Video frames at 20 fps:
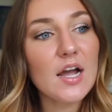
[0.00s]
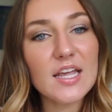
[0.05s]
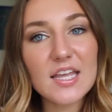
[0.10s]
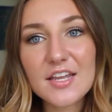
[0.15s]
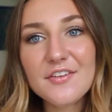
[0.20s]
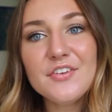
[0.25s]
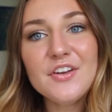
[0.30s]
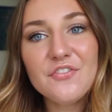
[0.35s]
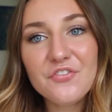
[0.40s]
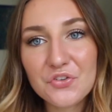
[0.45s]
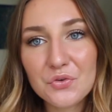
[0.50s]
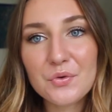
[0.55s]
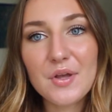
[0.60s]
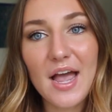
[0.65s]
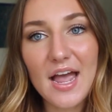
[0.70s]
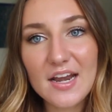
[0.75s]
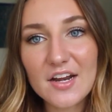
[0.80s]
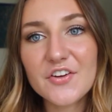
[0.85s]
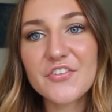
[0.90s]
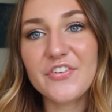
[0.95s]
even if you
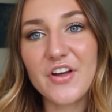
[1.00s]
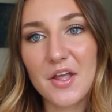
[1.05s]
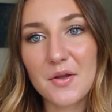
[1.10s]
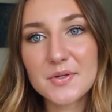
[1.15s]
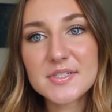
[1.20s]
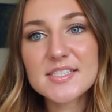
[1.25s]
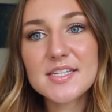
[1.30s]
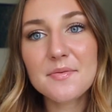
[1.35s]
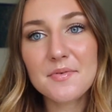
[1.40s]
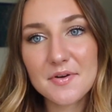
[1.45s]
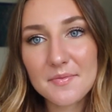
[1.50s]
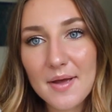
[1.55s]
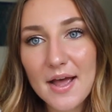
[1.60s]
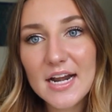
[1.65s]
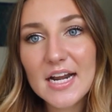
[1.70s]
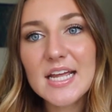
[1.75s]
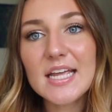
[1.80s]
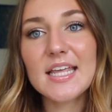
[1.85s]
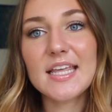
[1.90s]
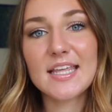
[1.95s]
get in a fight with someone
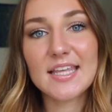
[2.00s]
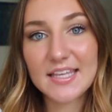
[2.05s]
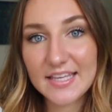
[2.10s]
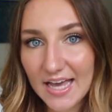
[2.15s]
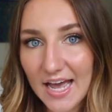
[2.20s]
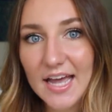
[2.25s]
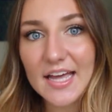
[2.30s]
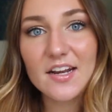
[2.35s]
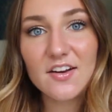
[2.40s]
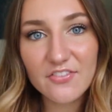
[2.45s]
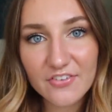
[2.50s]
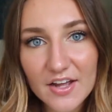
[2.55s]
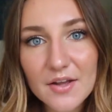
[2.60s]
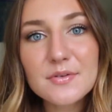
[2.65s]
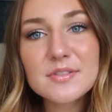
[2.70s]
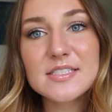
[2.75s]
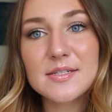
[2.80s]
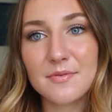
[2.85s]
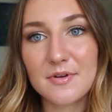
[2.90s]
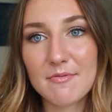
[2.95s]
about it, get in a
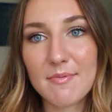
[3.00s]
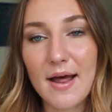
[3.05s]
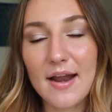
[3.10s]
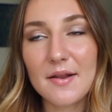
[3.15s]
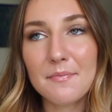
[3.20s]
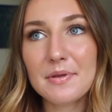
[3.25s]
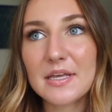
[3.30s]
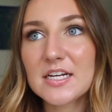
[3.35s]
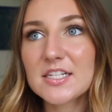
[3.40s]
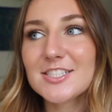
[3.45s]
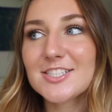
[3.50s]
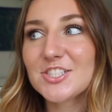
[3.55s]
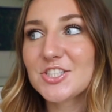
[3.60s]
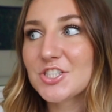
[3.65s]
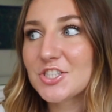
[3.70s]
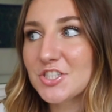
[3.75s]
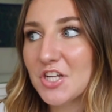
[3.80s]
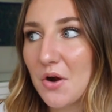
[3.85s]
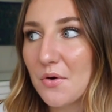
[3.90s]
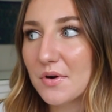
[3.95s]
fight with someone about it, because it's
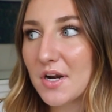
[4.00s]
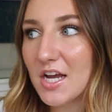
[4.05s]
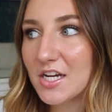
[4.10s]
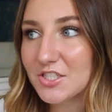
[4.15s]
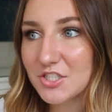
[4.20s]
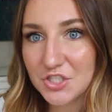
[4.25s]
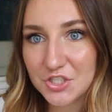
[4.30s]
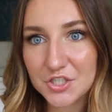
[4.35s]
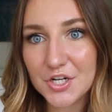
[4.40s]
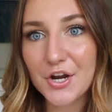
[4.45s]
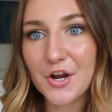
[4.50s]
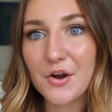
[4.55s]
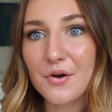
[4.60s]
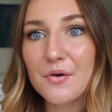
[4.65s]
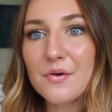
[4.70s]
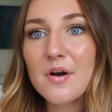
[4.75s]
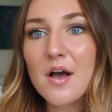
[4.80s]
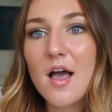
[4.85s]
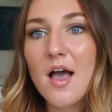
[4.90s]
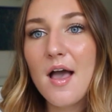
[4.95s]
so not
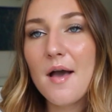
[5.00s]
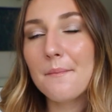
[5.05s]
true.